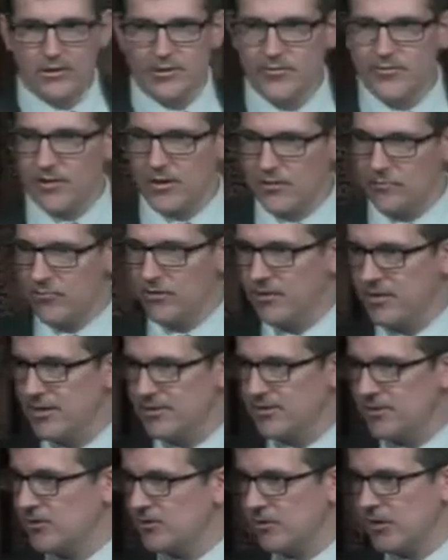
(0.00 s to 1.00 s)
you've got to realize
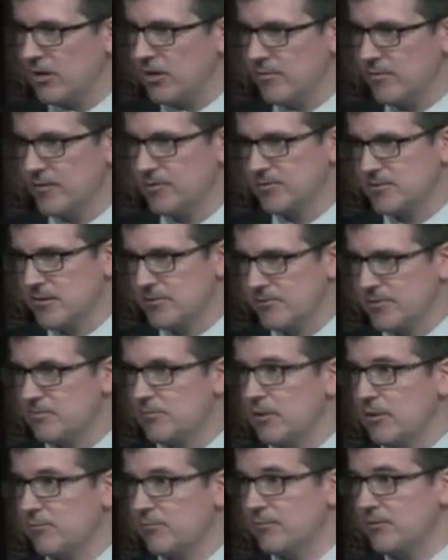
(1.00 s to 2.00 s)
that you're not going to be able to solve this
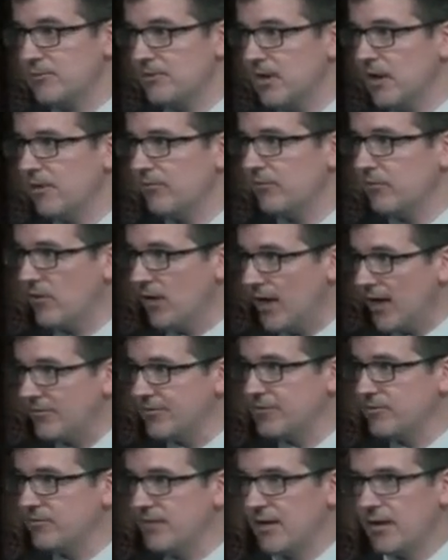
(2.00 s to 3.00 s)
problem yourself. You have
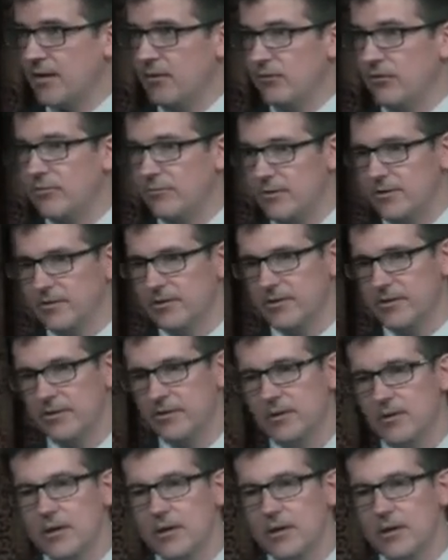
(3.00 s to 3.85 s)
to get out of the building.